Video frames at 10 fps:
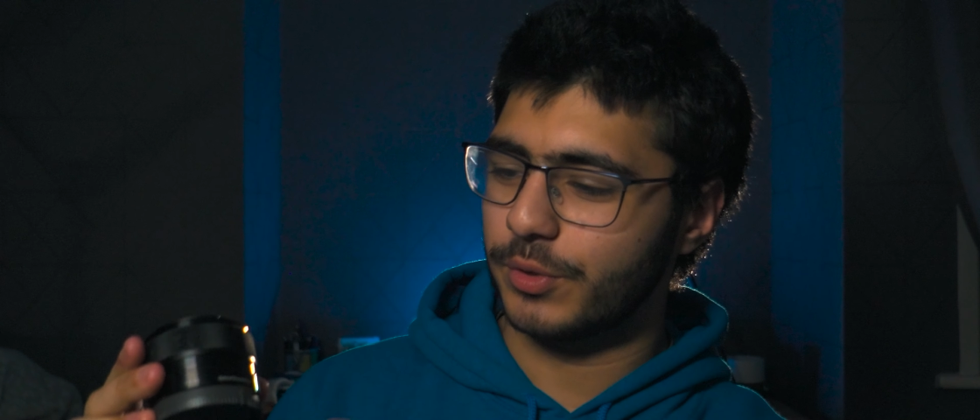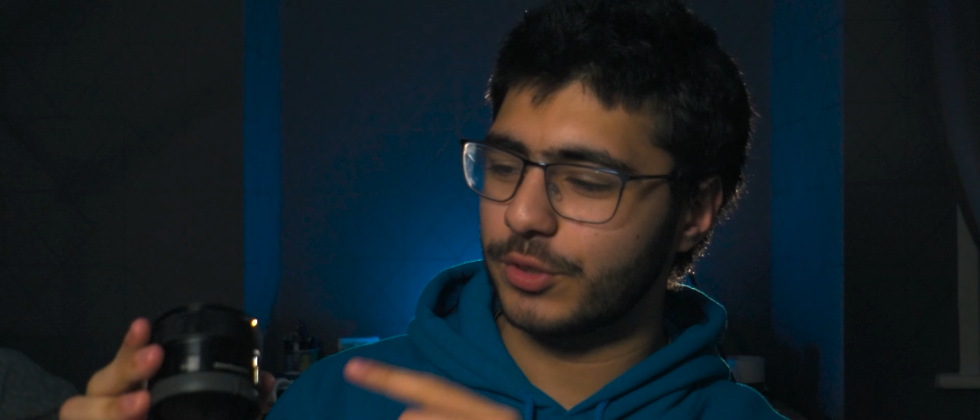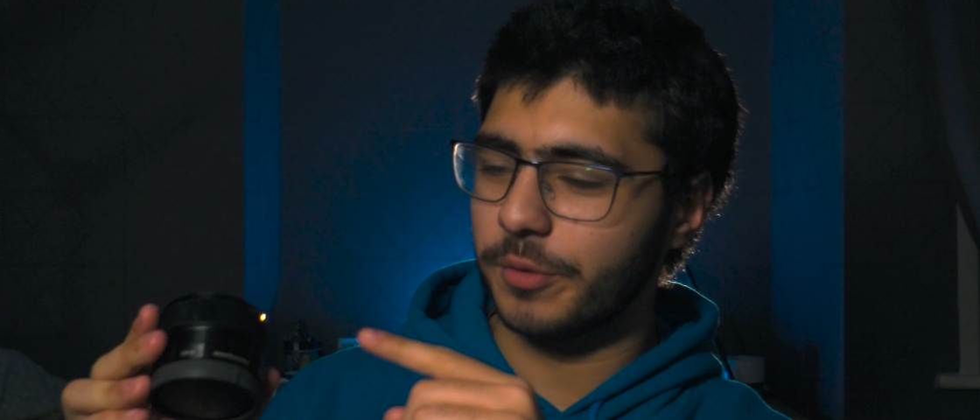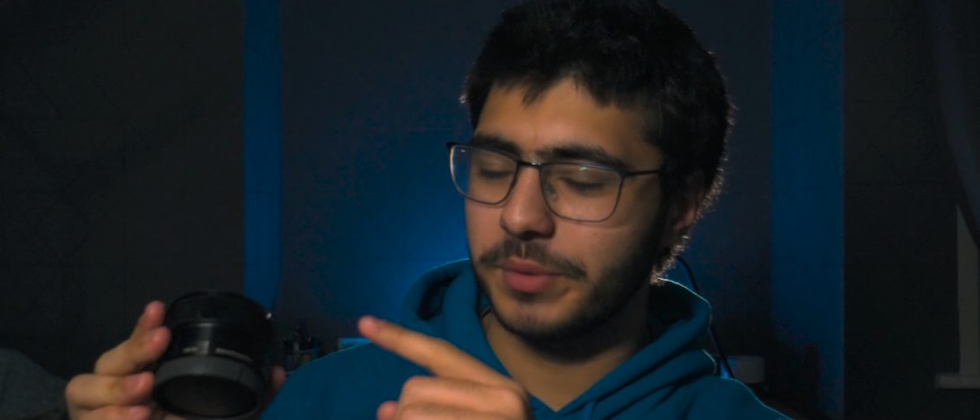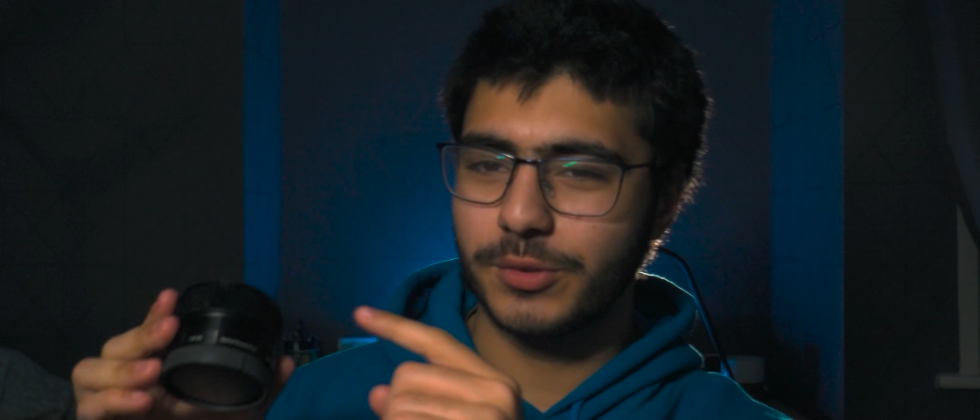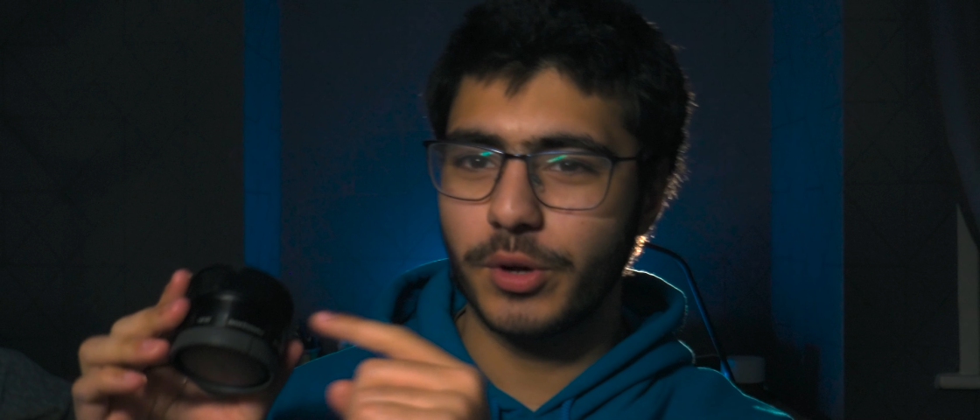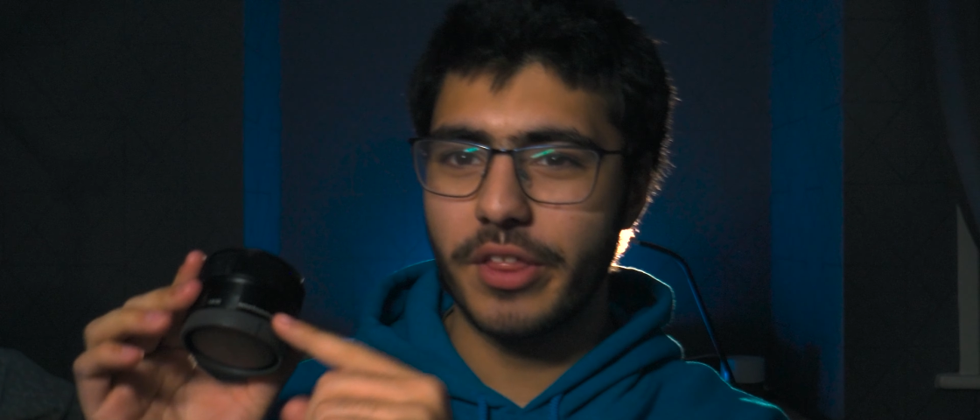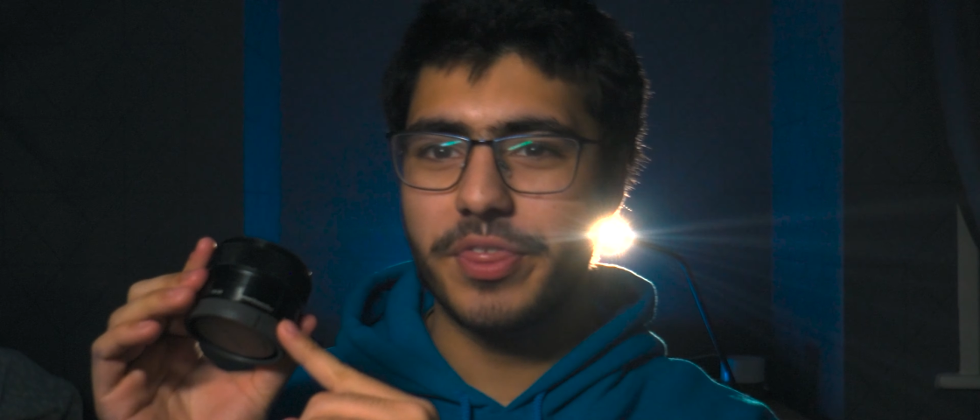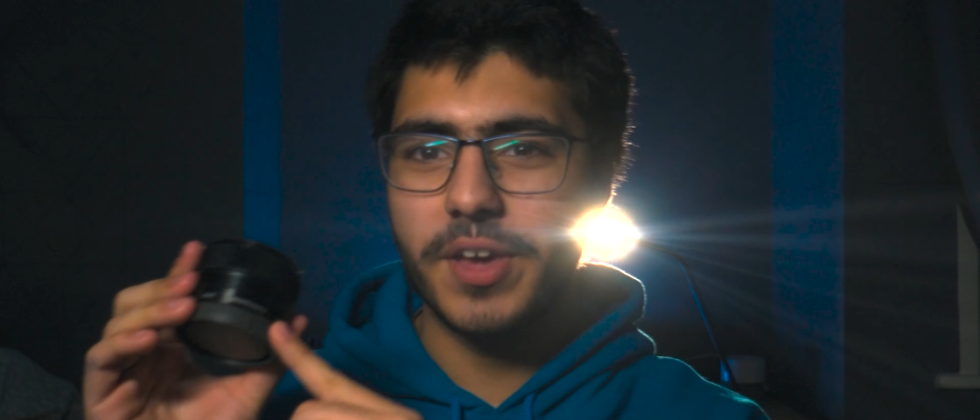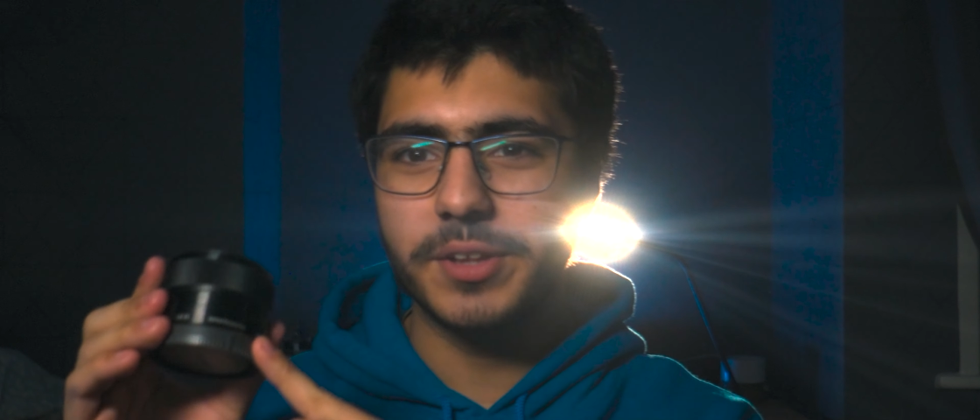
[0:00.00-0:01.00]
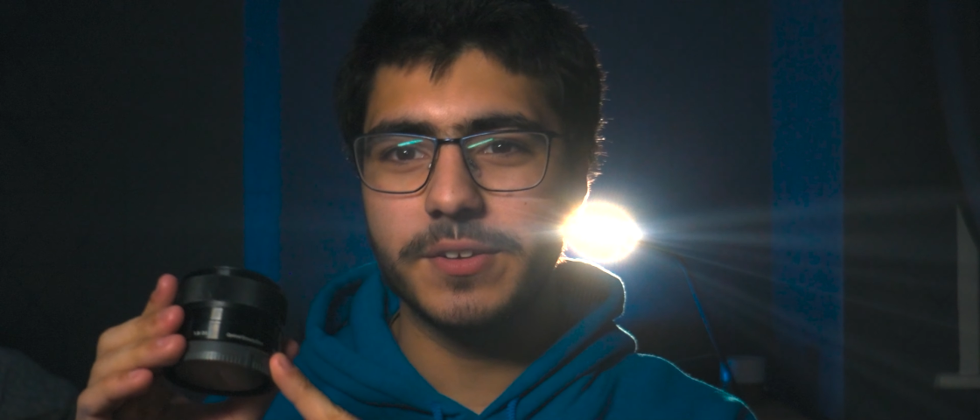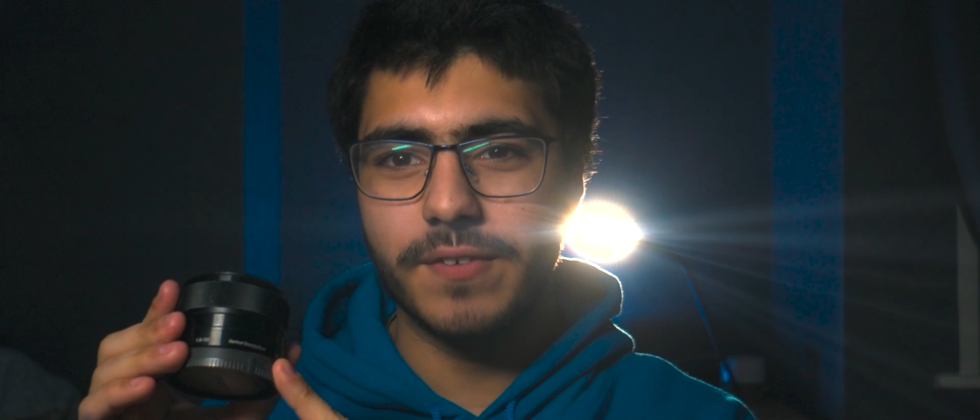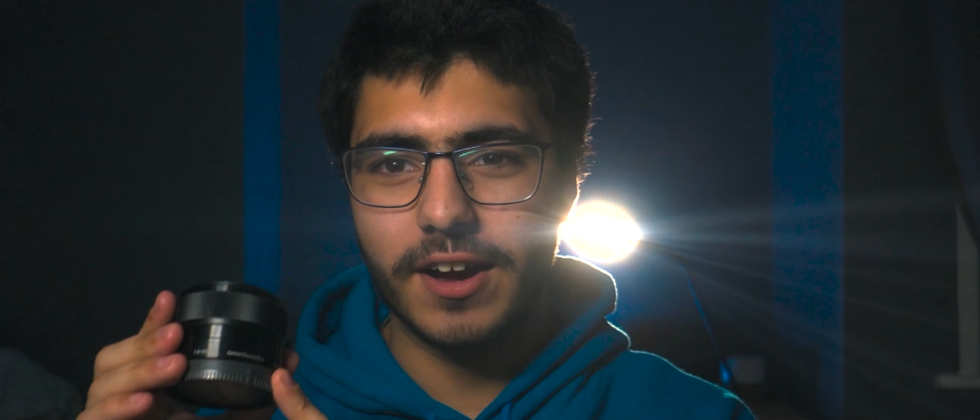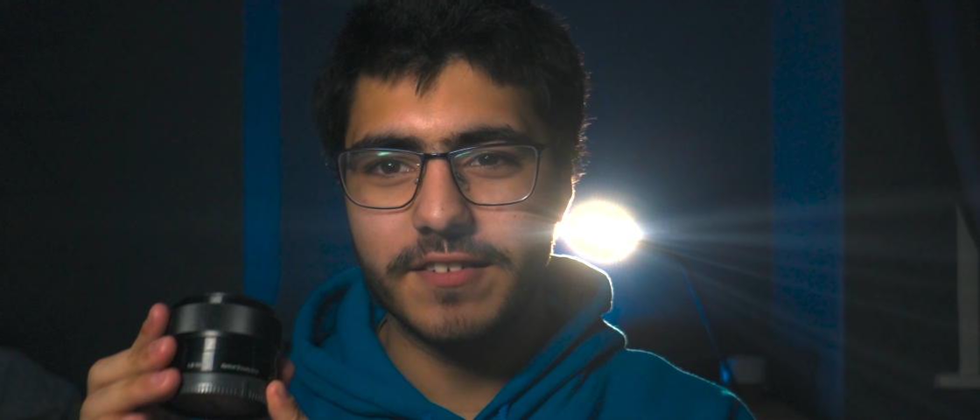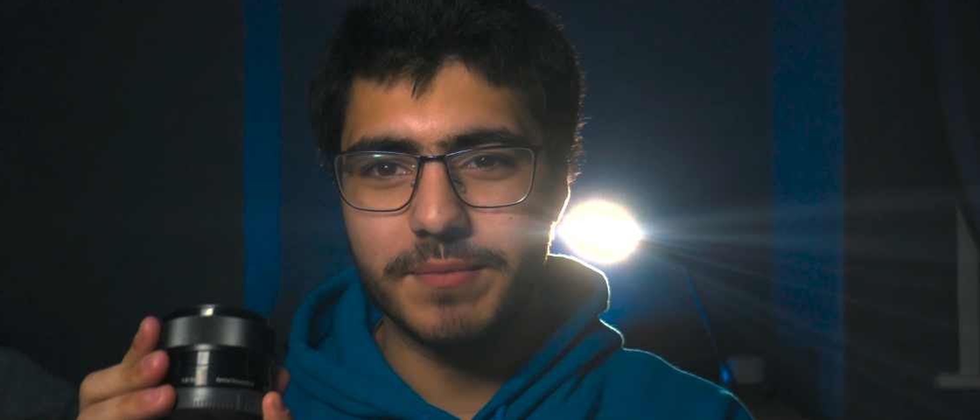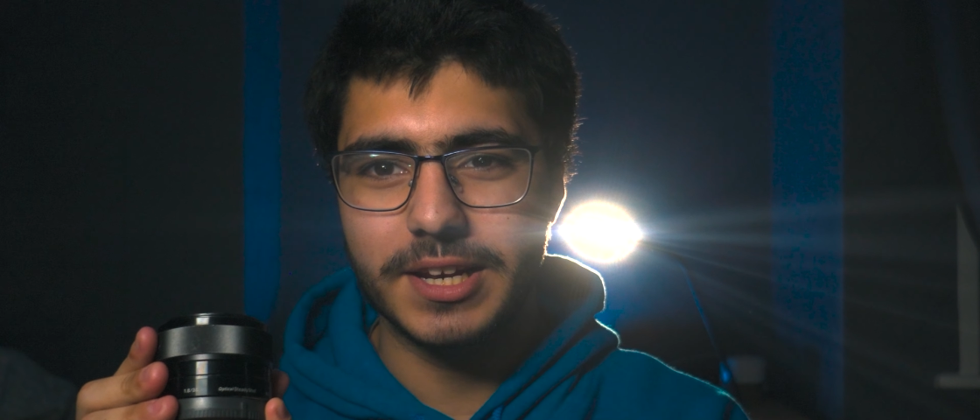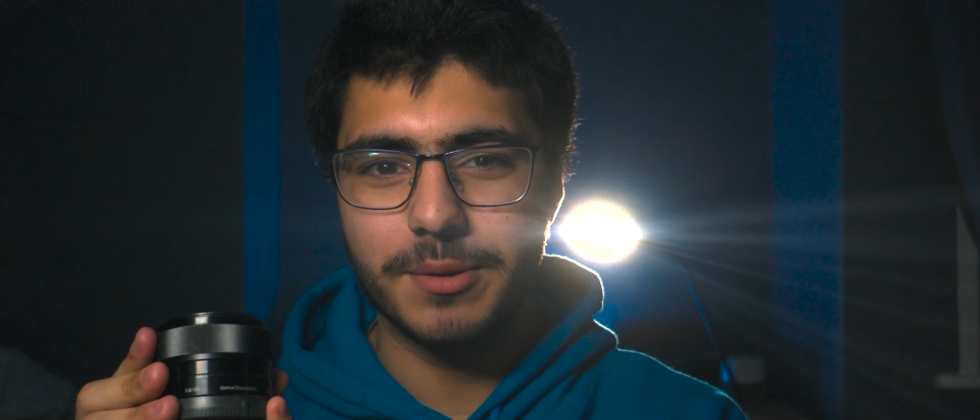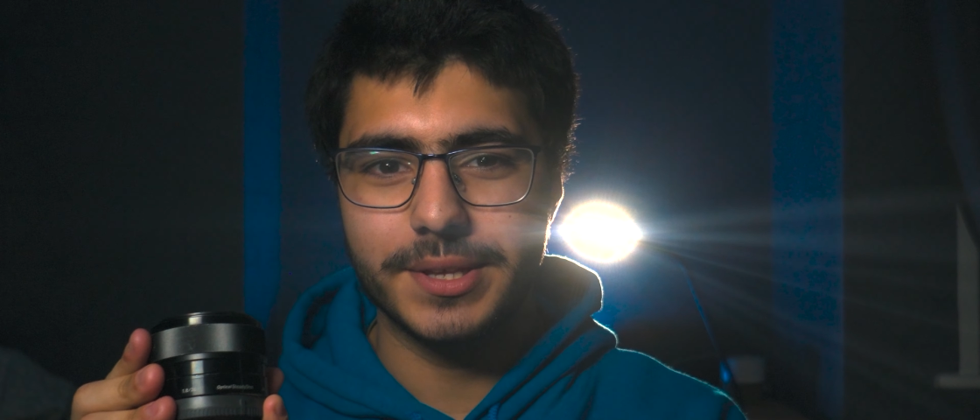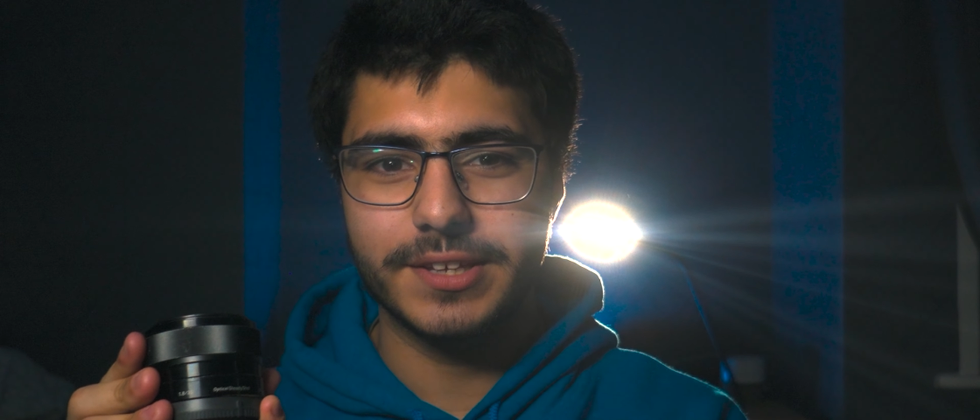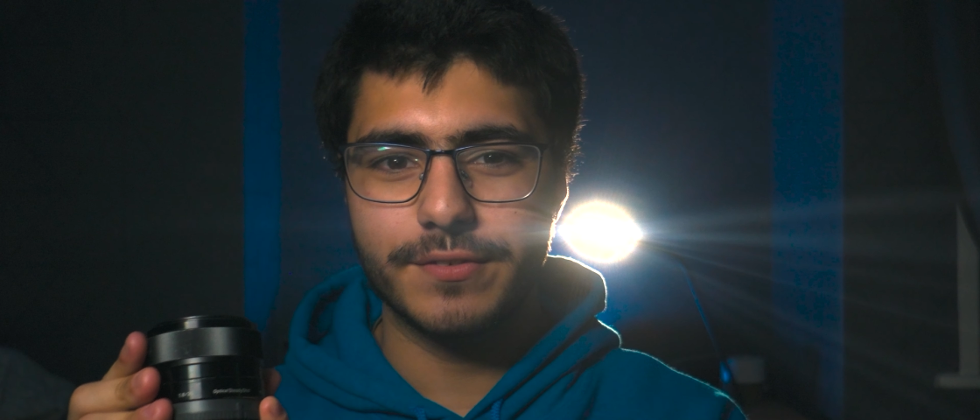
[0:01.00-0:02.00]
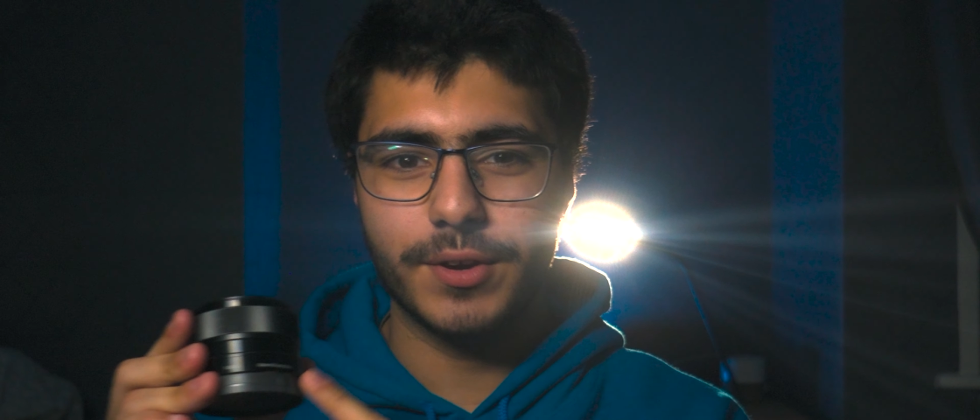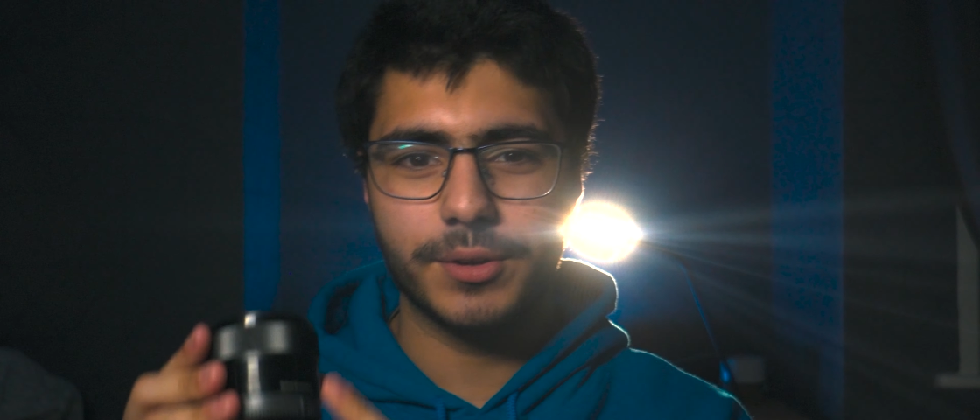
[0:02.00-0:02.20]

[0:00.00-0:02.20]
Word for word: For example, it's got a 35mm